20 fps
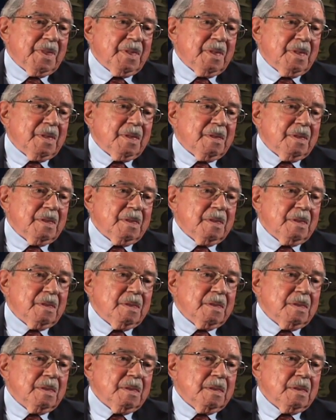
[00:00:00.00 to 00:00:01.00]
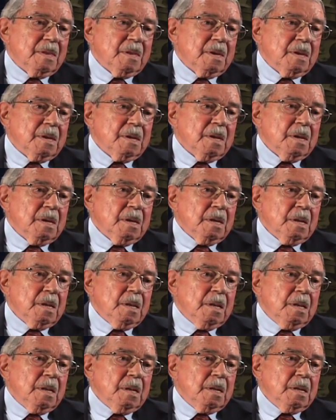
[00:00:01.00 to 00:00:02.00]
when you were there on
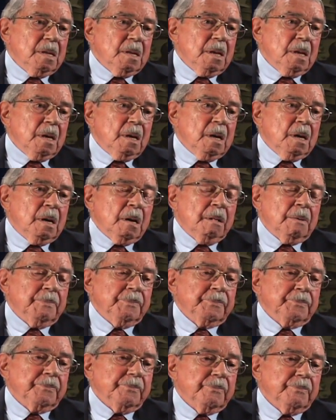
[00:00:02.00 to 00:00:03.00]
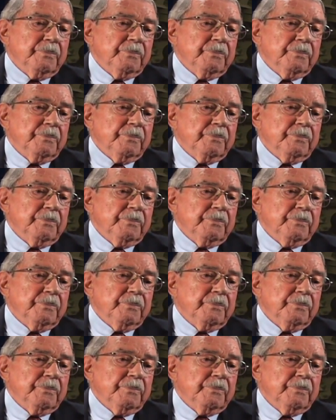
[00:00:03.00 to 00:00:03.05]
the beach? Um,